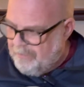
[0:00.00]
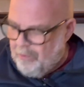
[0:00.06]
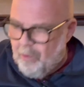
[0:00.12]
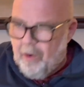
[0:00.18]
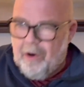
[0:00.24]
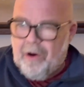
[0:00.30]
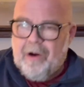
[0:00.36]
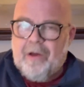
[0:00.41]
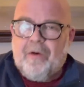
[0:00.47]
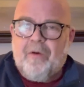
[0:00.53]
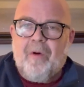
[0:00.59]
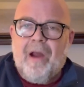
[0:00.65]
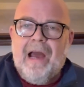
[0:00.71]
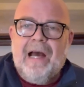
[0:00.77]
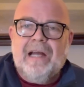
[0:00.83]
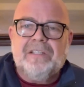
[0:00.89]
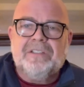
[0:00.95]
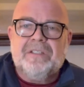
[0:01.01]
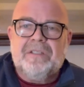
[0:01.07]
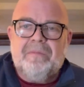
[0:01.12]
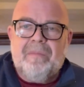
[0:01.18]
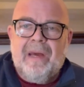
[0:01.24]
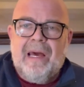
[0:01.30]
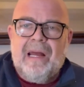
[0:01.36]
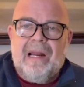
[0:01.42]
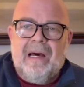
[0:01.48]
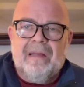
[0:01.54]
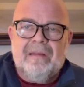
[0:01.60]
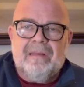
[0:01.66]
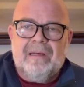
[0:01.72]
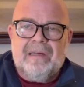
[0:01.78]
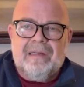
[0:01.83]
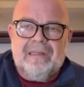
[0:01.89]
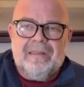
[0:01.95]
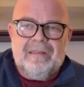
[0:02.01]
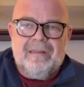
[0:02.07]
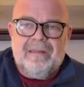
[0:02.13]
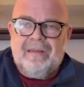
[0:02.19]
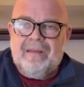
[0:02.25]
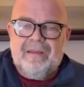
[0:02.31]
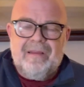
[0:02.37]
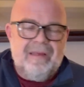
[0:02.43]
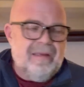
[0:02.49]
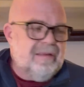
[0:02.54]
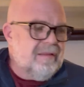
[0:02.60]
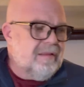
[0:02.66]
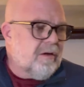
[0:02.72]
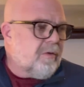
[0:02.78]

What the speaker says: wanted a Gretsch, man, the